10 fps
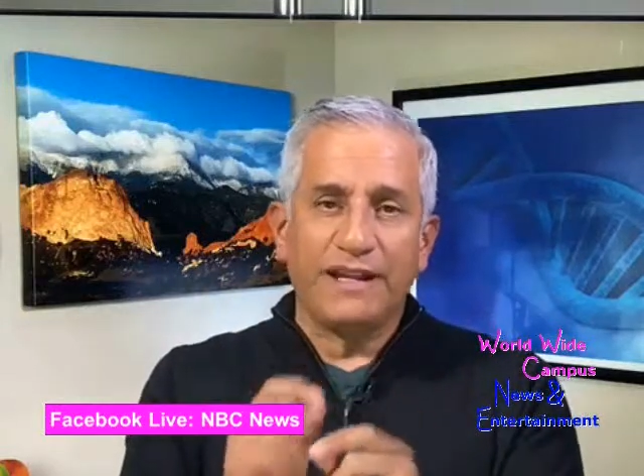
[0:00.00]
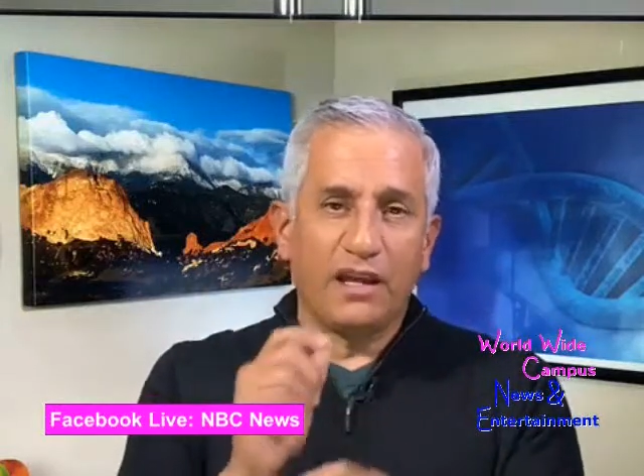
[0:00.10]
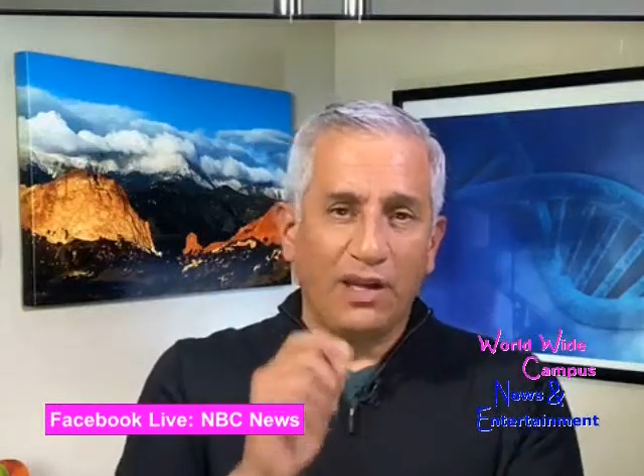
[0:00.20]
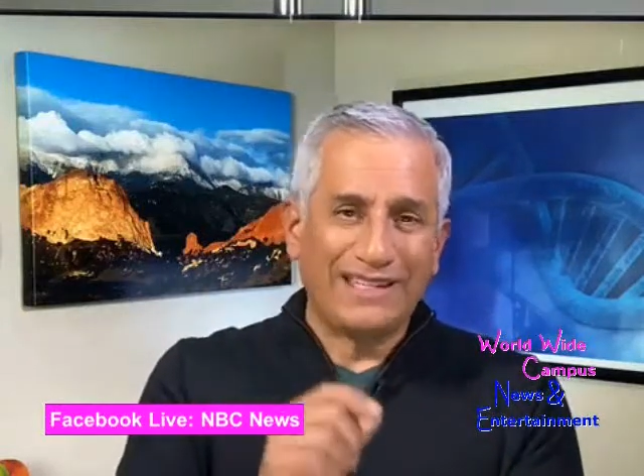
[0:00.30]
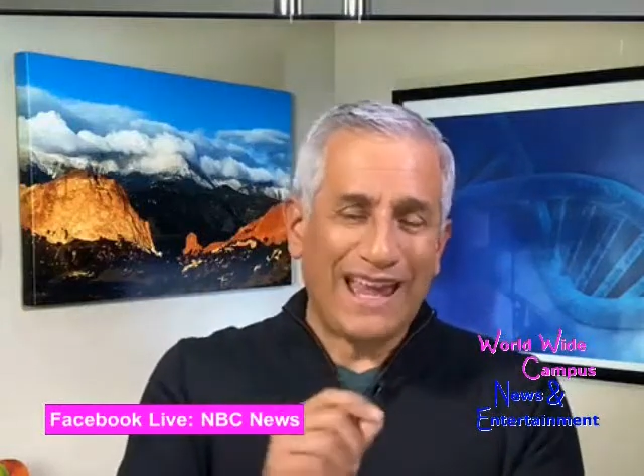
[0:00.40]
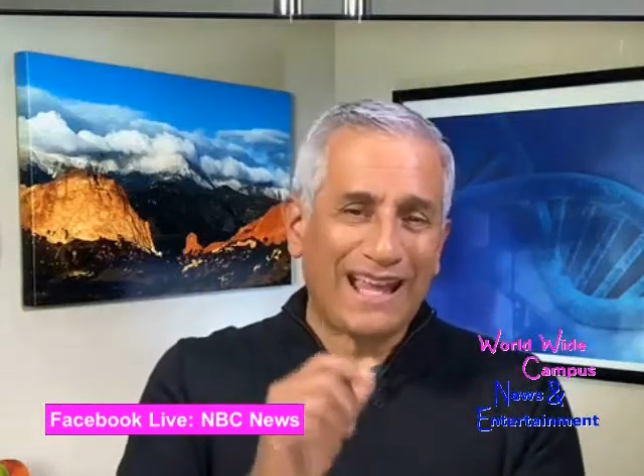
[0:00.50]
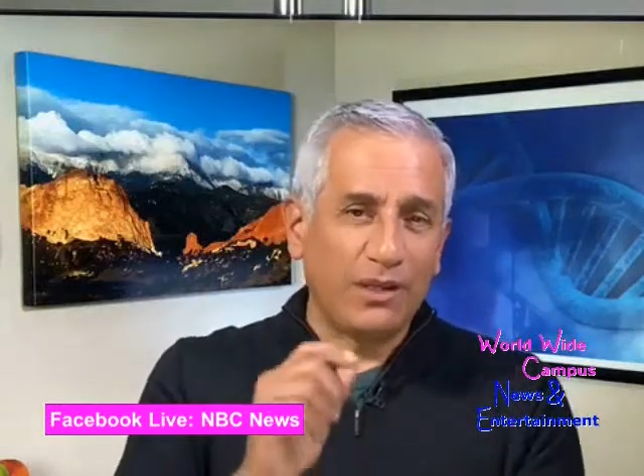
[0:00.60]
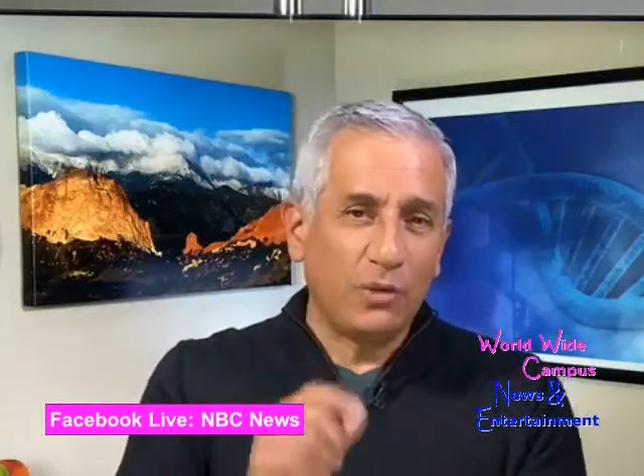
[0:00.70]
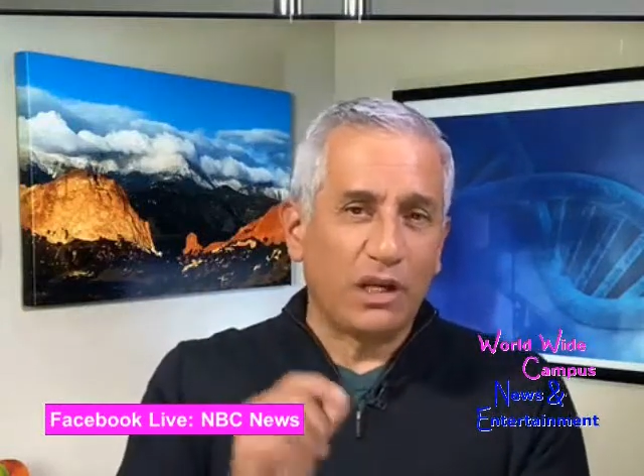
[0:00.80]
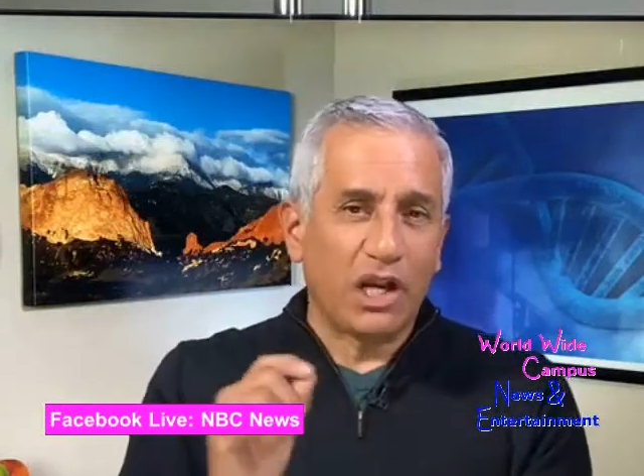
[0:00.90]
out exactly
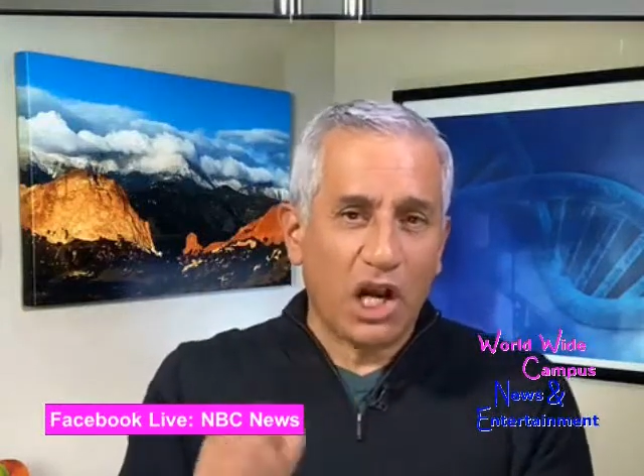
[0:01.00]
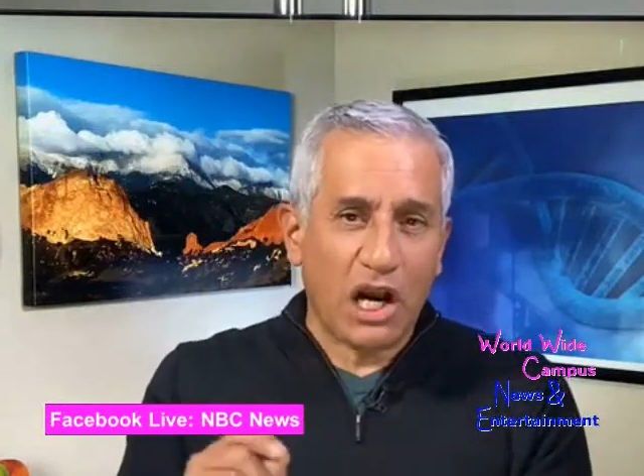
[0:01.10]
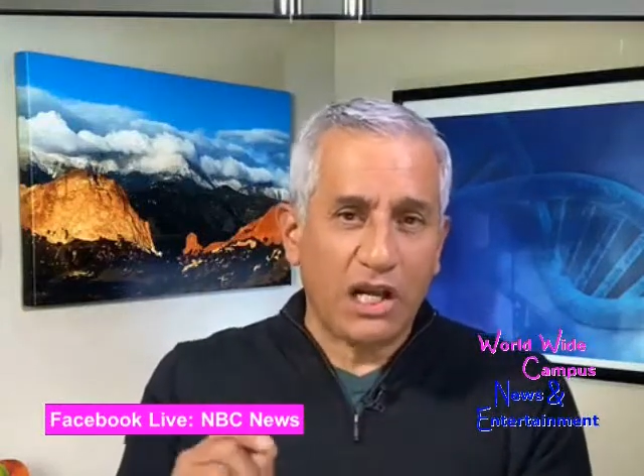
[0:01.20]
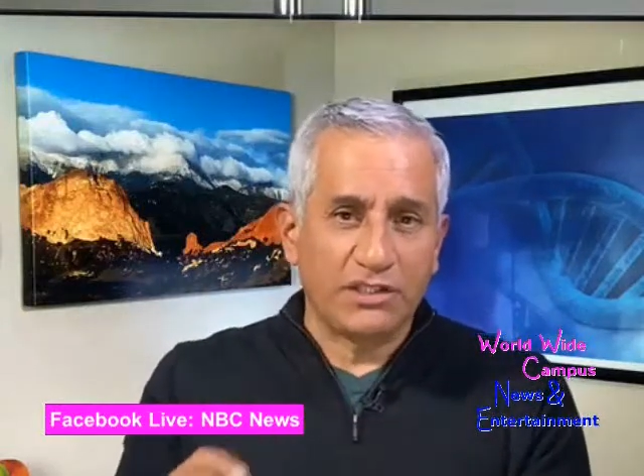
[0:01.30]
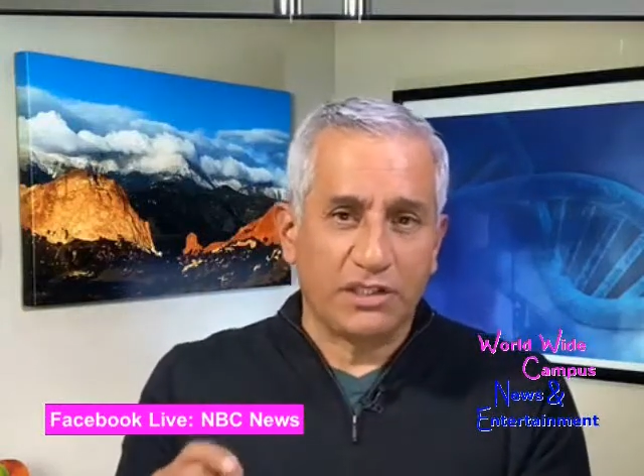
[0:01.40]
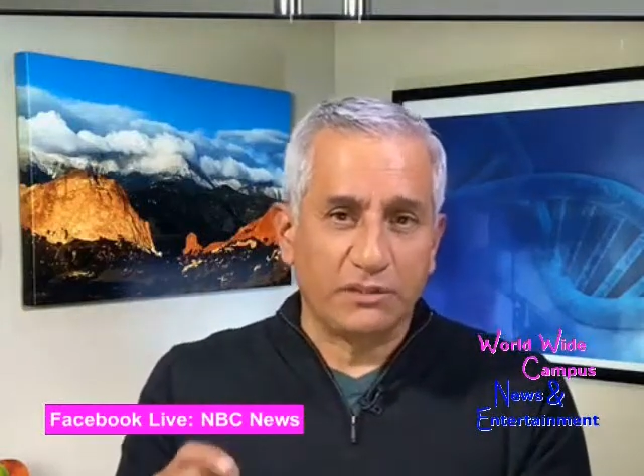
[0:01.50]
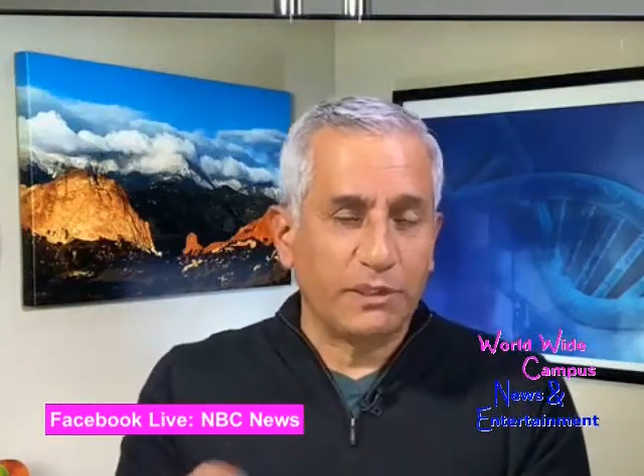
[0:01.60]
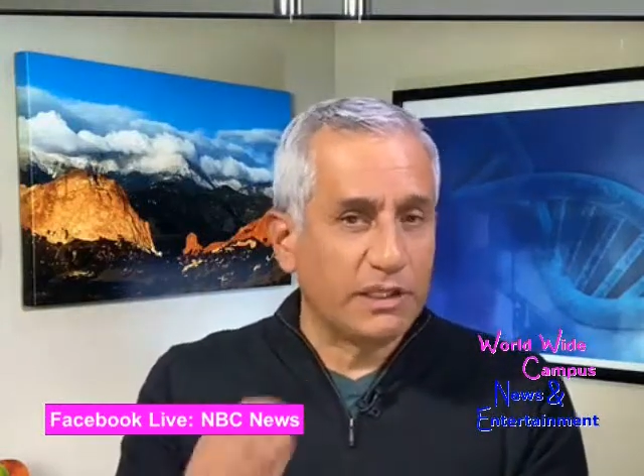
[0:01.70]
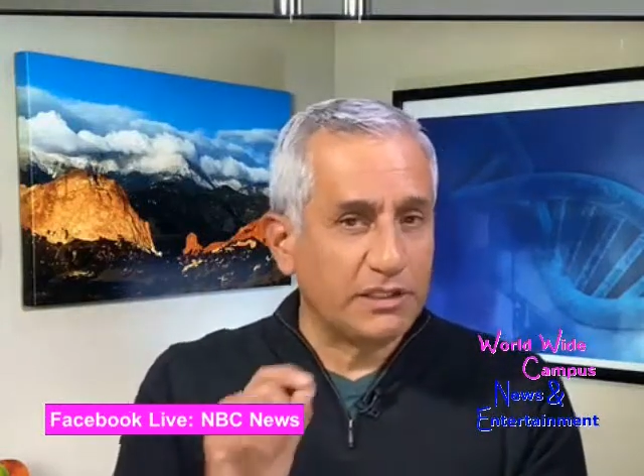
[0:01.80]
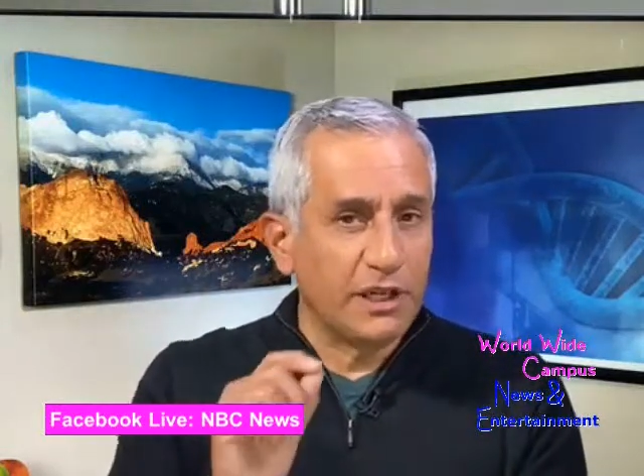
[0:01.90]
what caused this,
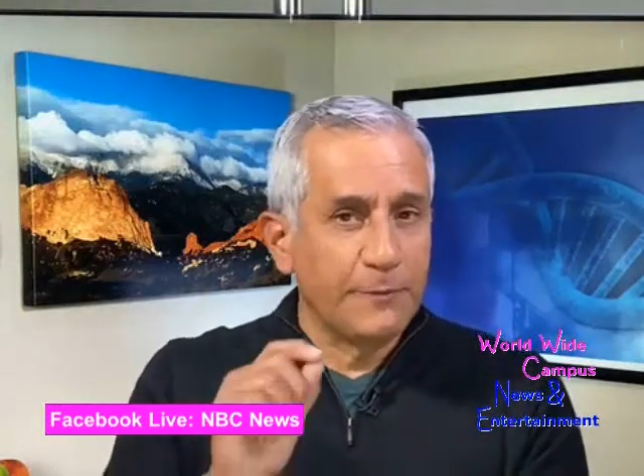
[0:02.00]
because